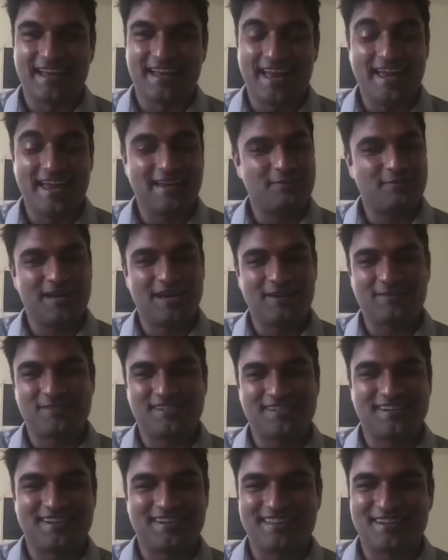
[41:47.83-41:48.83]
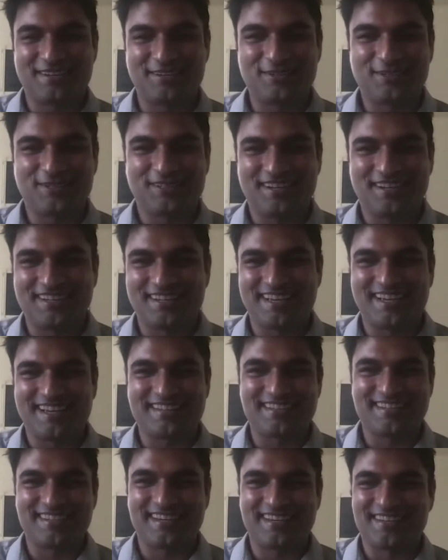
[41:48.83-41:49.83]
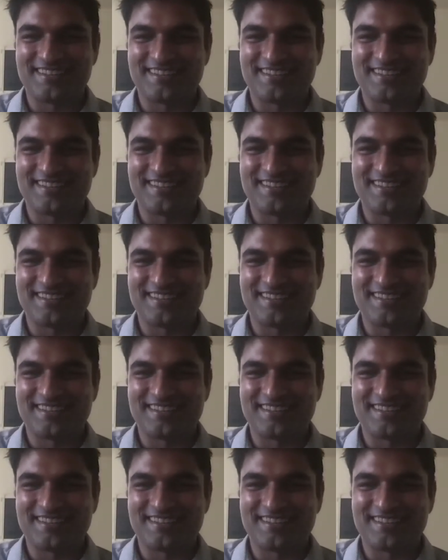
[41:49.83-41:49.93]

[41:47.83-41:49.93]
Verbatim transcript: Hey, we haven't started the cold call yet, so.